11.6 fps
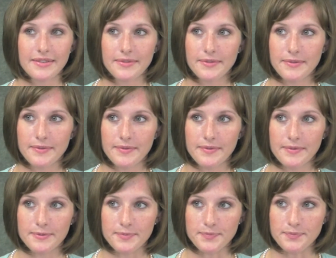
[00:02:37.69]

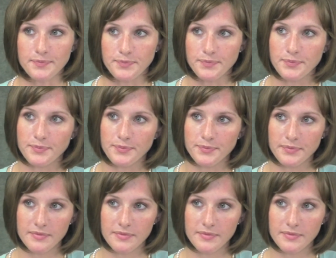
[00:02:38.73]
Nothing is said.